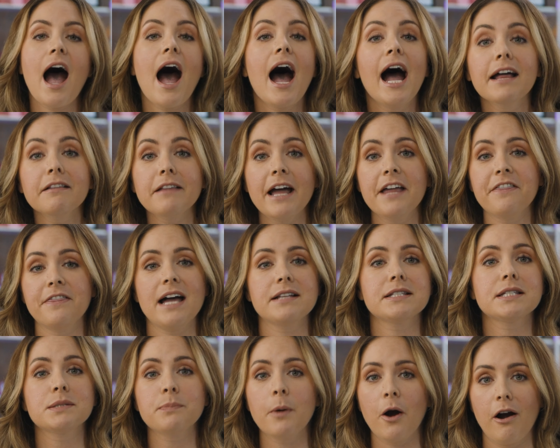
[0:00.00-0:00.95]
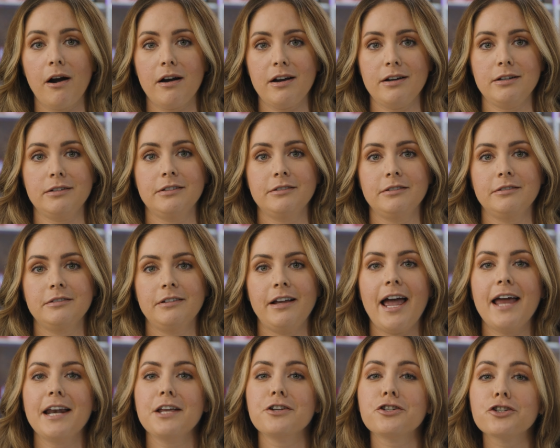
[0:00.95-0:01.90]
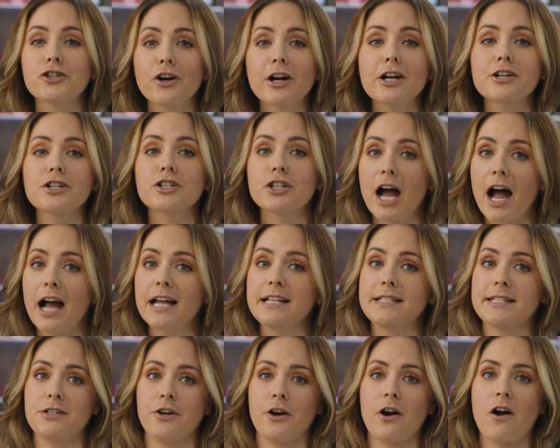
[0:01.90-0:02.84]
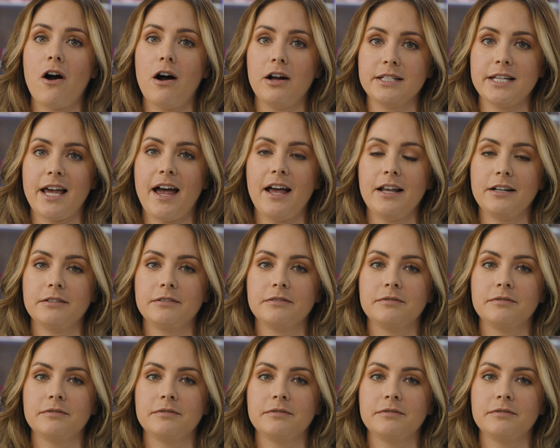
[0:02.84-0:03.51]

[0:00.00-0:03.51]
Highlight that spark and ensure it shines in your content.